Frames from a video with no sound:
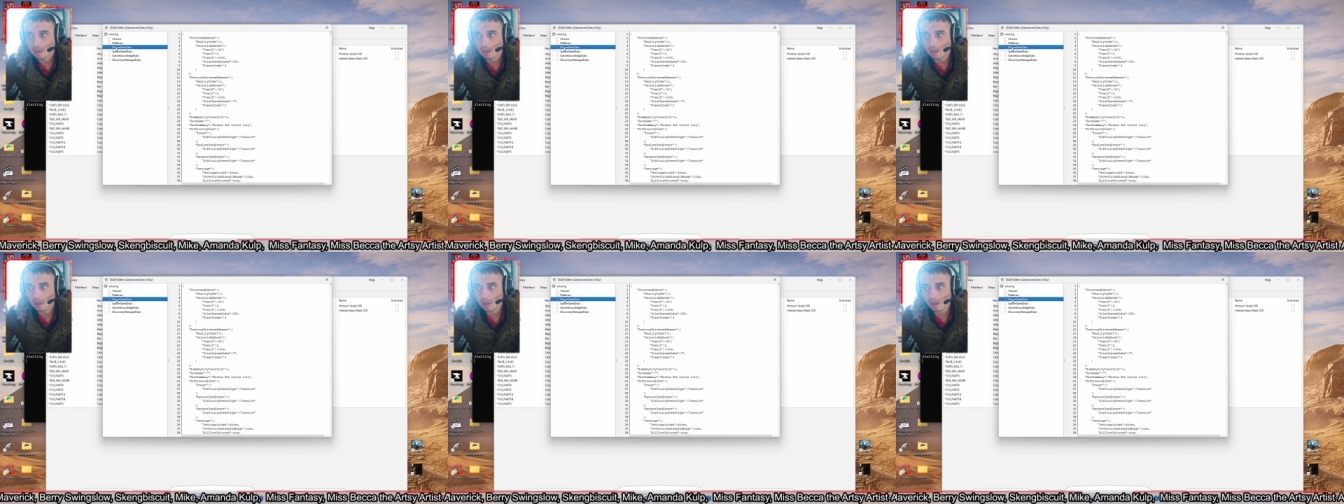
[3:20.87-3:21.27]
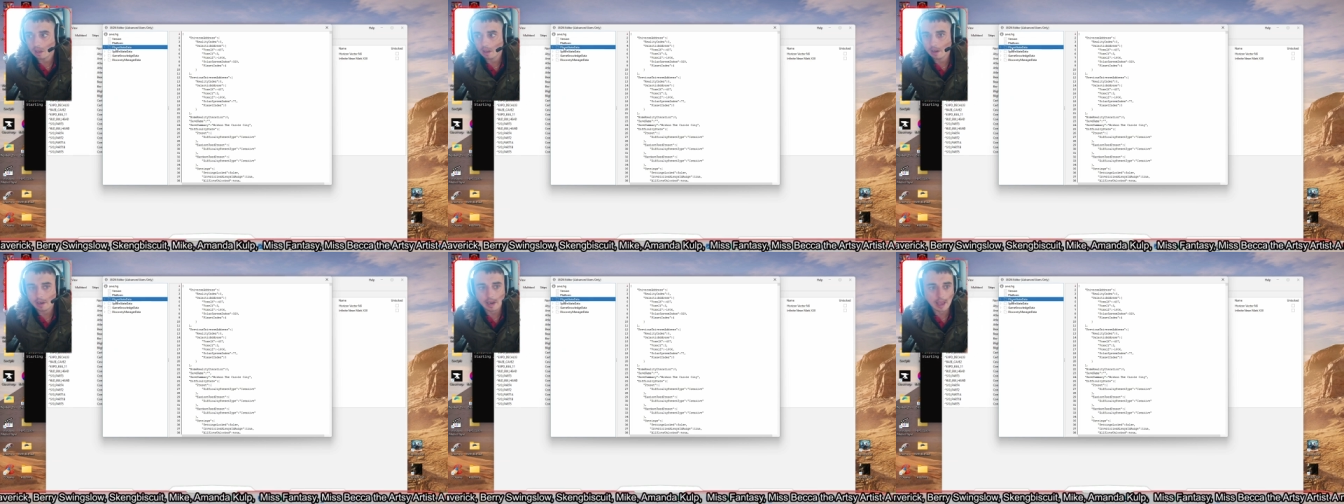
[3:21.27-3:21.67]

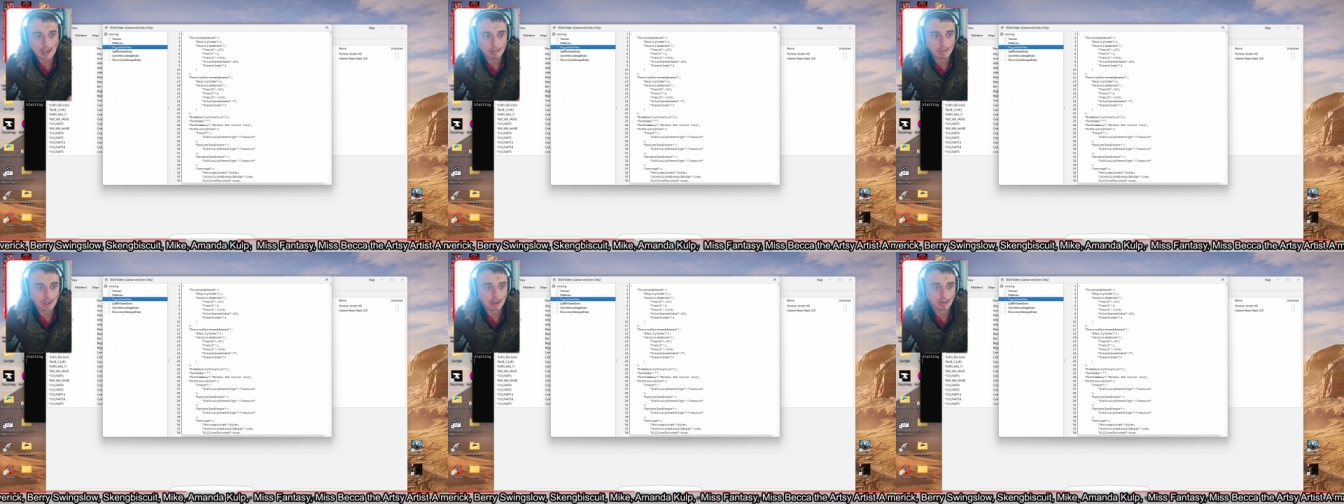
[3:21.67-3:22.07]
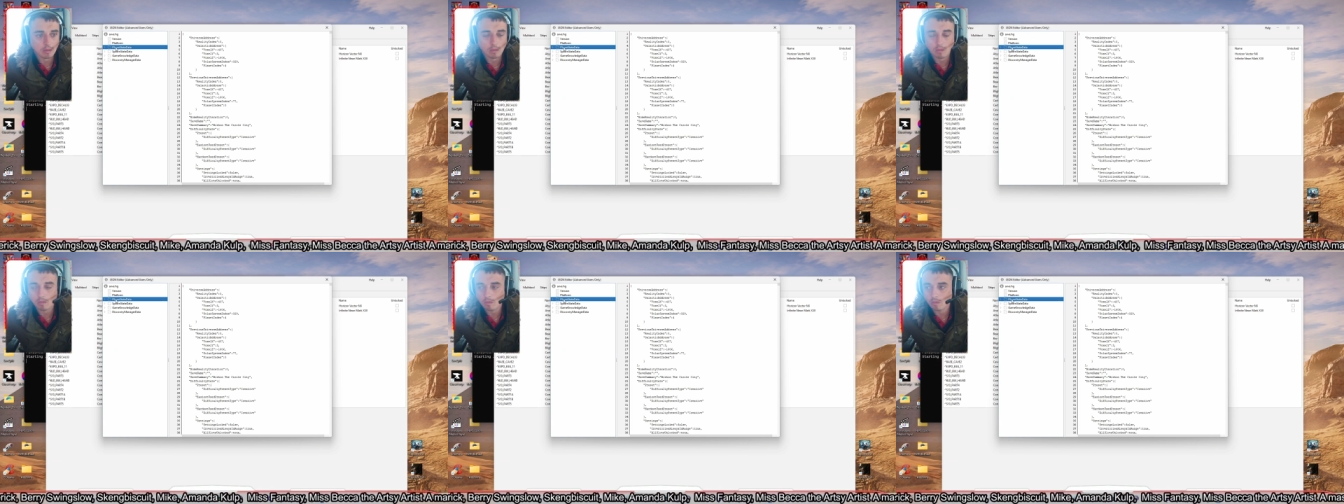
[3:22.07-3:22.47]
Uh, name it
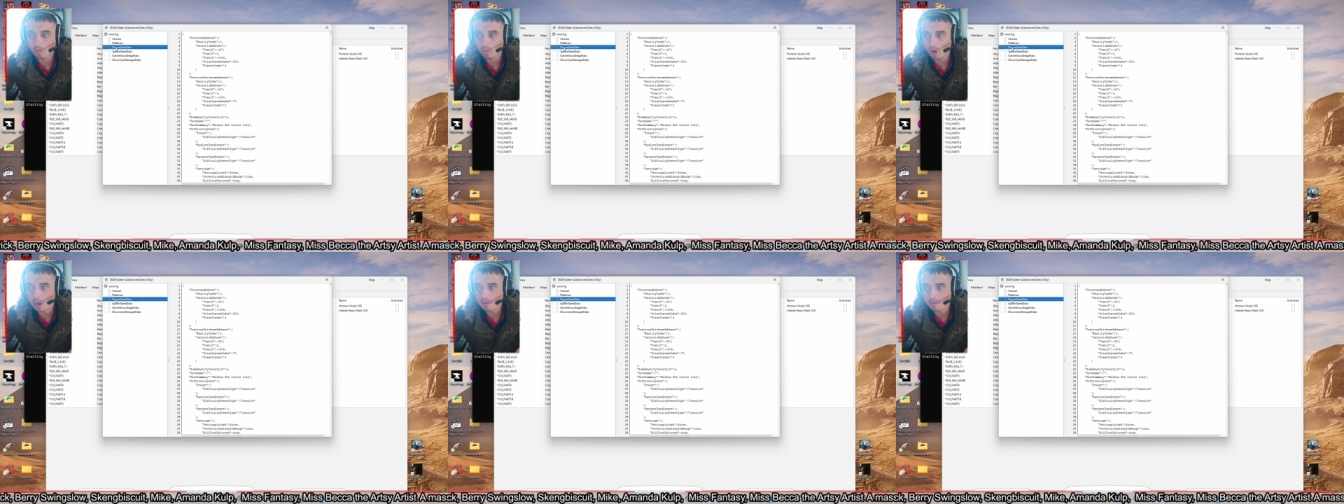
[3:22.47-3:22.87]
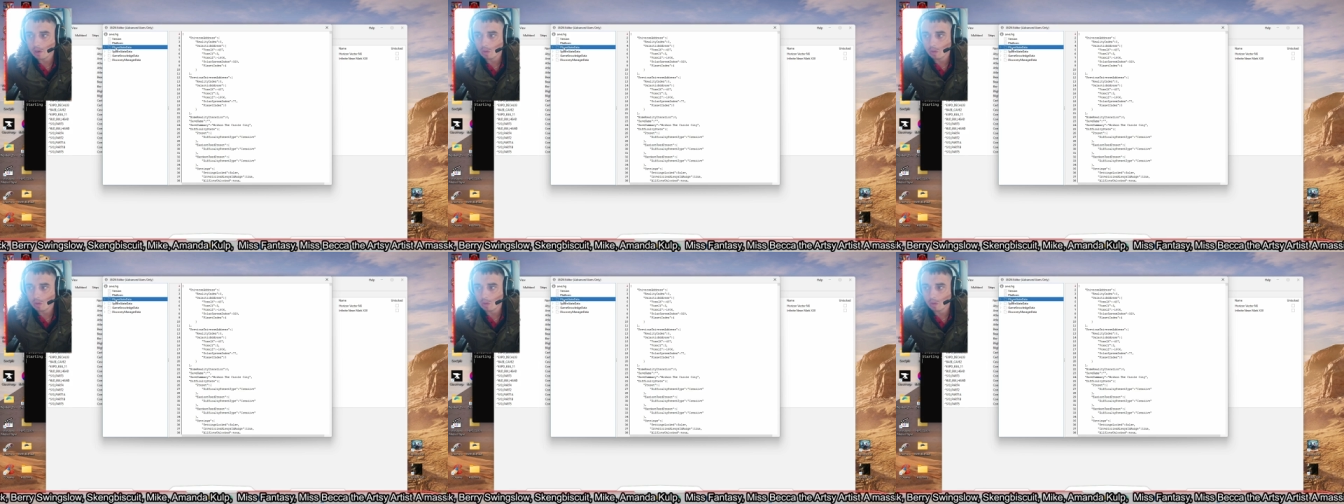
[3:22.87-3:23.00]
whatever